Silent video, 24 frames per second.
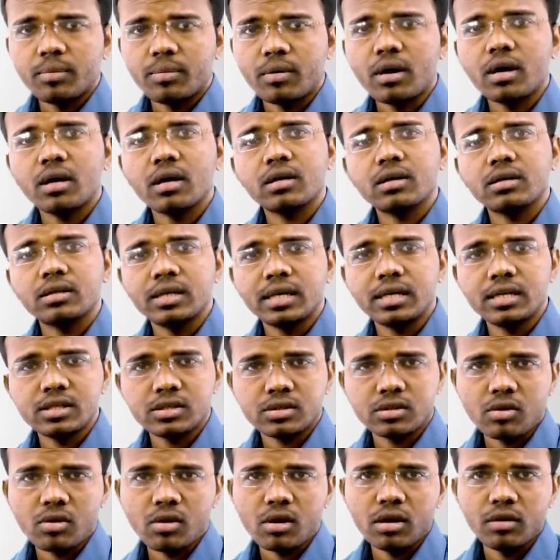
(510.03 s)
product that is
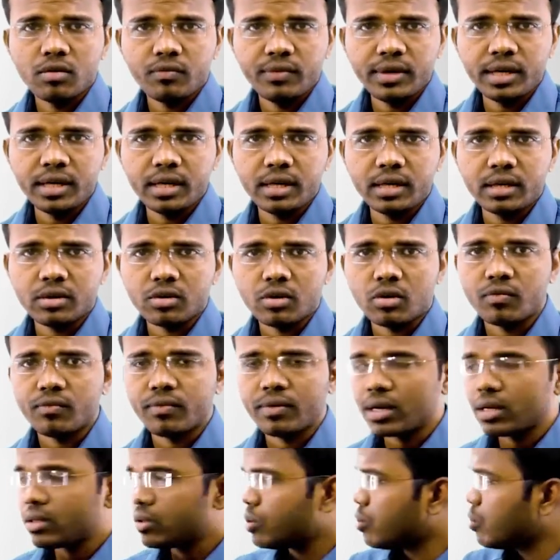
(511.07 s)
called wheat of
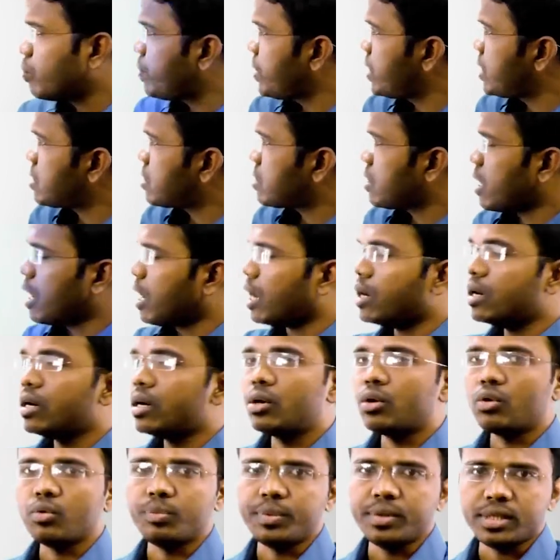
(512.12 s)
worth rupees
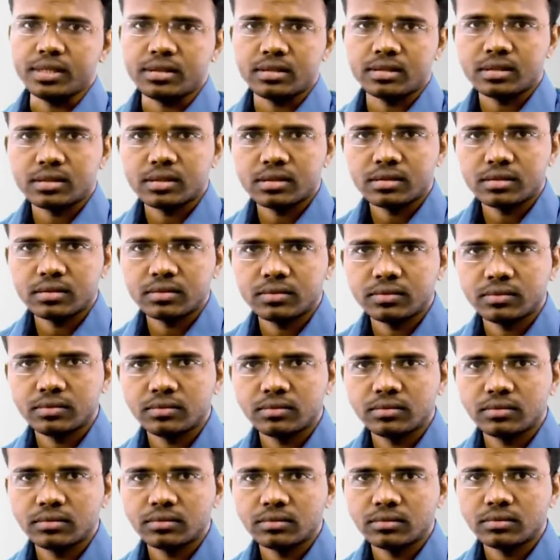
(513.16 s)
100 rupees.
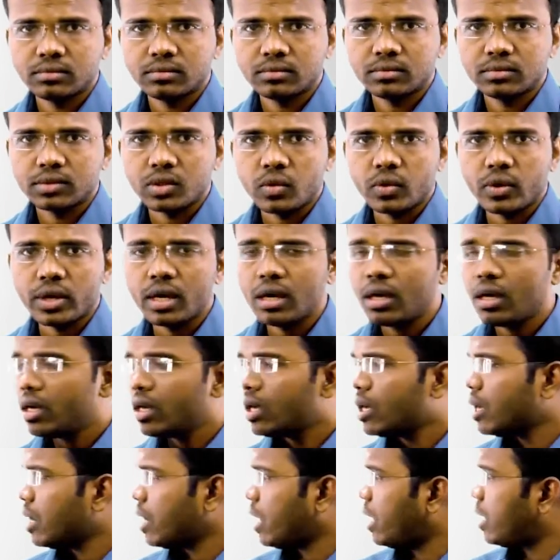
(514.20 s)
Okay,
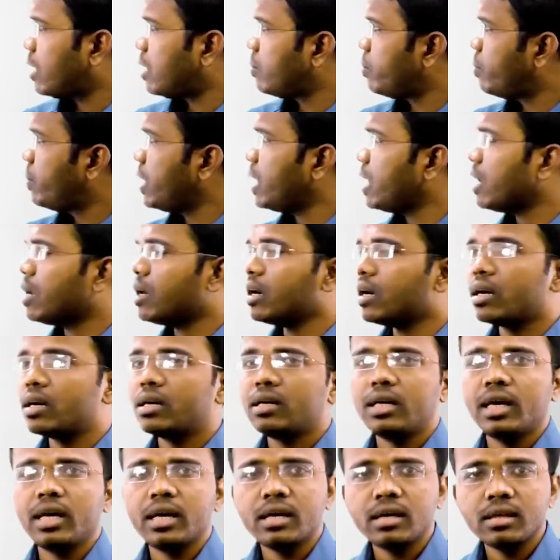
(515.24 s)
and baker
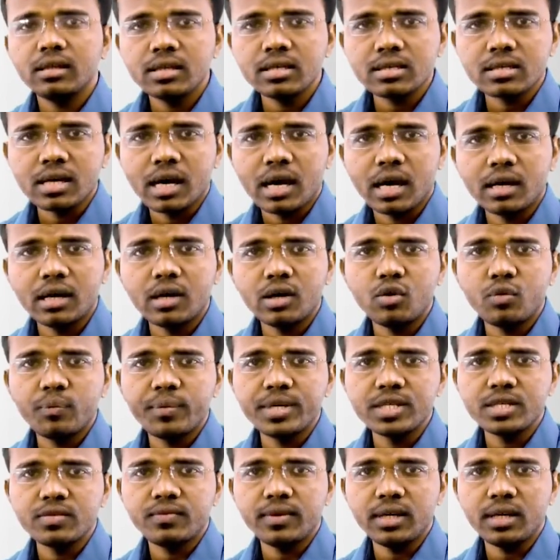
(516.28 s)
taking this 100
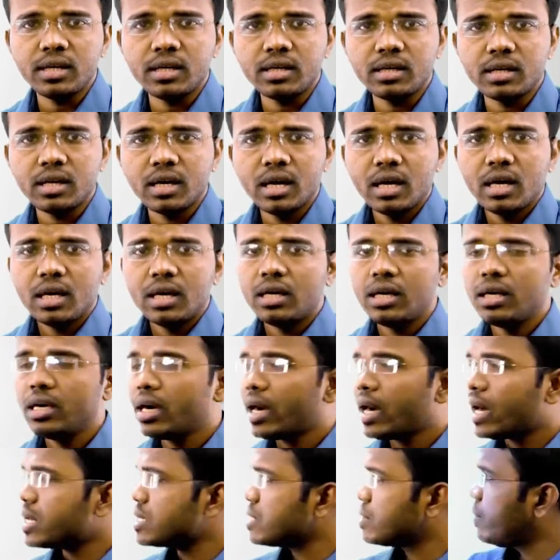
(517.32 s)
rupees wheat, he
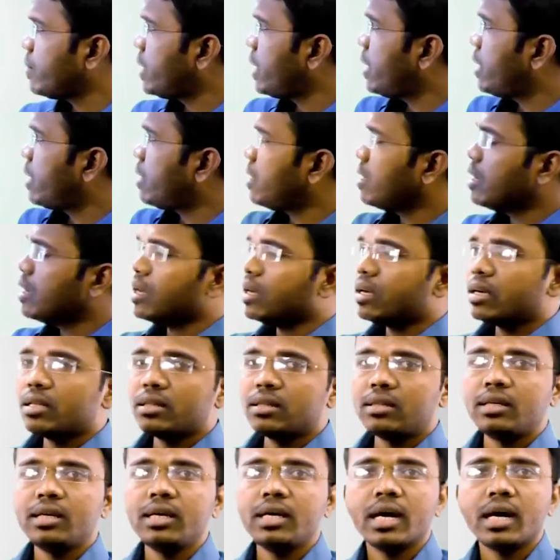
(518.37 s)
has made
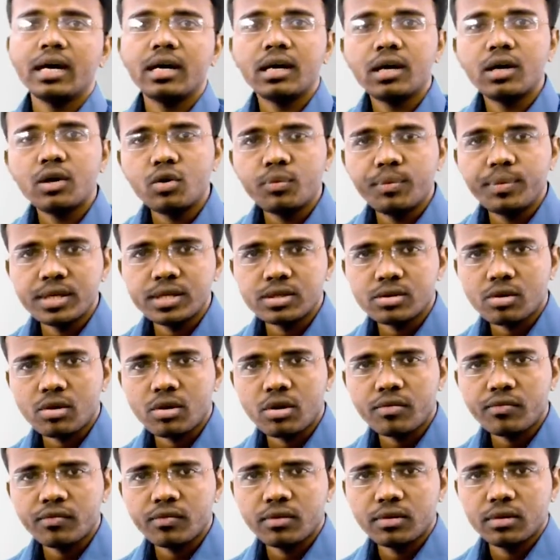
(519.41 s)
300 rupees
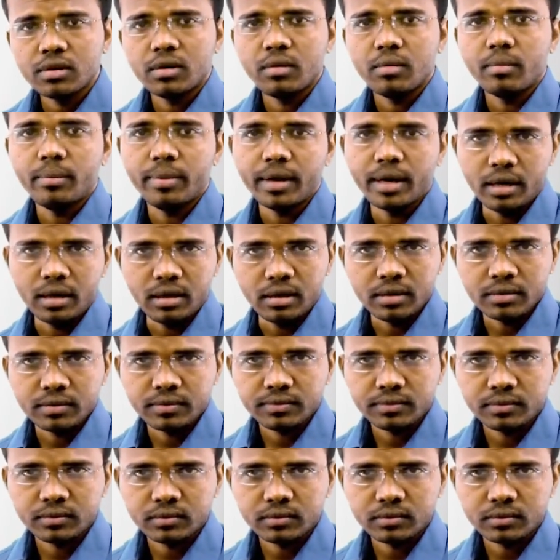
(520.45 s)
of bread.